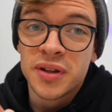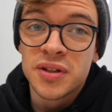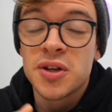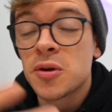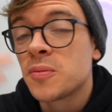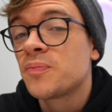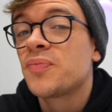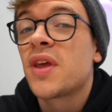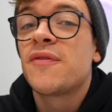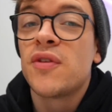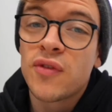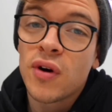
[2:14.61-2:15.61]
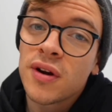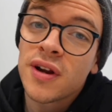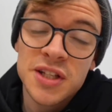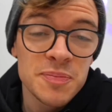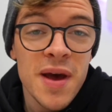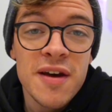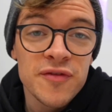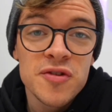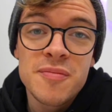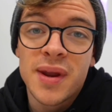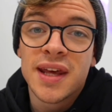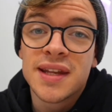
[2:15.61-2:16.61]
So if you've got a spare
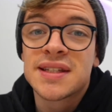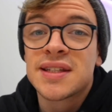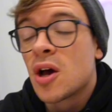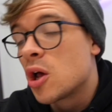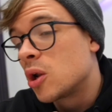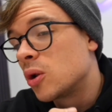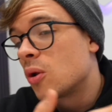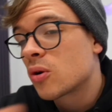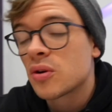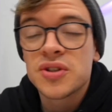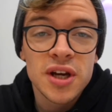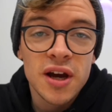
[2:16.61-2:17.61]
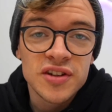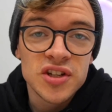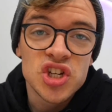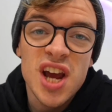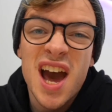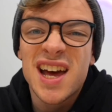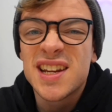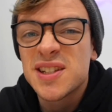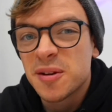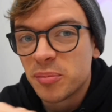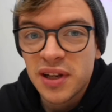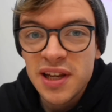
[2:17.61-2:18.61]
few minutes, log on to Carter dot chat. It's
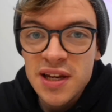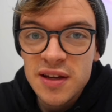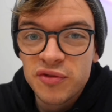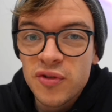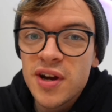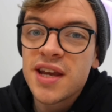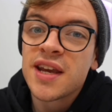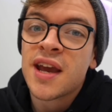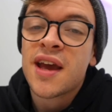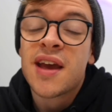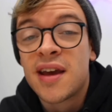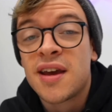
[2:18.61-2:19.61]
completely free